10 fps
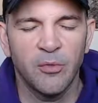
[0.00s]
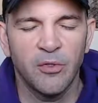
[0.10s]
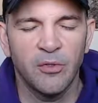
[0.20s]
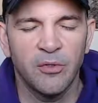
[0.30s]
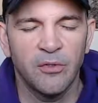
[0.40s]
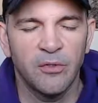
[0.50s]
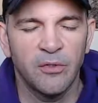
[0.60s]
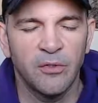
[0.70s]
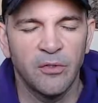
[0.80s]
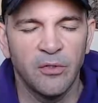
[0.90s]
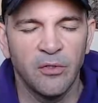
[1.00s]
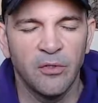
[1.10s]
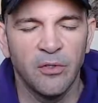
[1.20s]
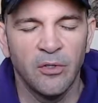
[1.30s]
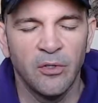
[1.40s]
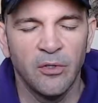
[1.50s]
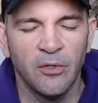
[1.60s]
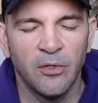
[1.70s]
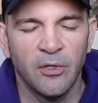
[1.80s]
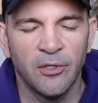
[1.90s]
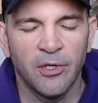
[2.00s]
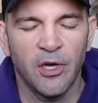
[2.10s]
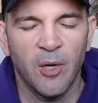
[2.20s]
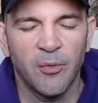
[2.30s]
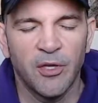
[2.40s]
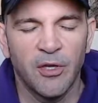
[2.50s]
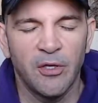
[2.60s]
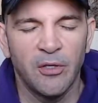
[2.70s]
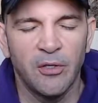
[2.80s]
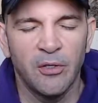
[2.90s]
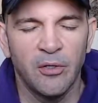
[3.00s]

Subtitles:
is uncomplicated,